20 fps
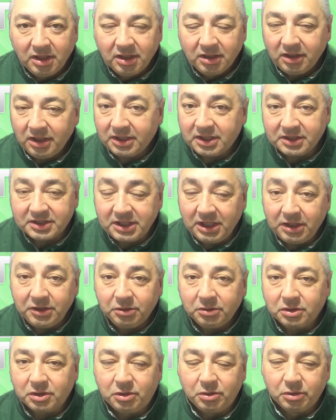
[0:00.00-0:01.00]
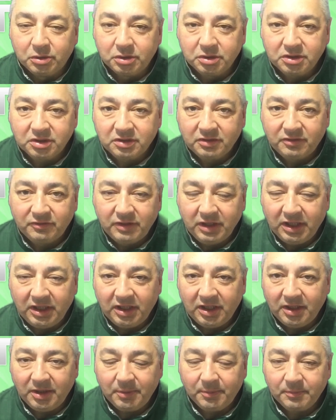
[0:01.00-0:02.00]
Like I say, I don't court
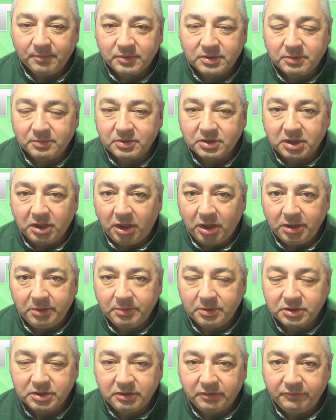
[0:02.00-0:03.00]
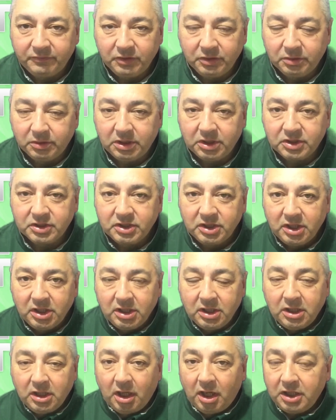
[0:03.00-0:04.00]
subscribers or viewers.
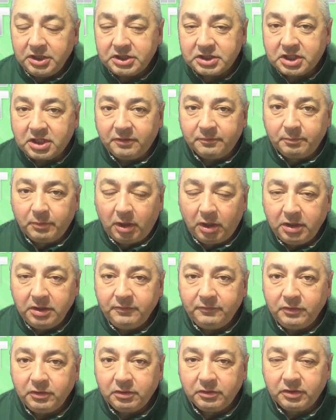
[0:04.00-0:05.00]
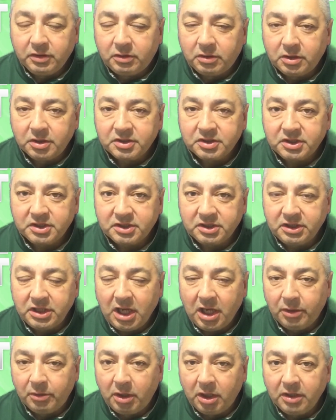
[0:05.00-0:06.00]
I just give my view of the horses and
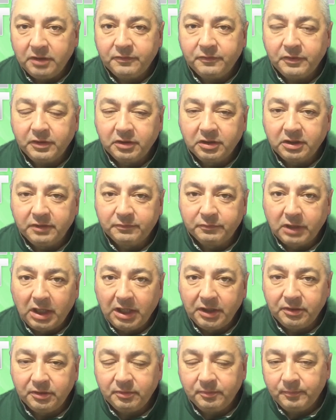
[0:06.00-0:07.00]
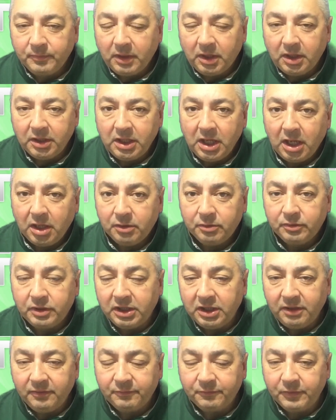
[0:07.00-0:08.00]
how I feel they've run and how
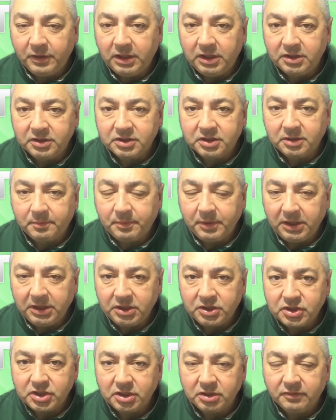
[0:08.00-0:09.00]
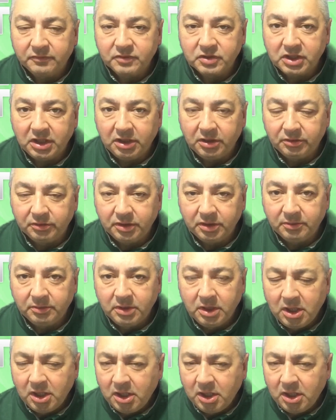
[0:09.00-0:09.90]
they fit into the picture of Cheltenham.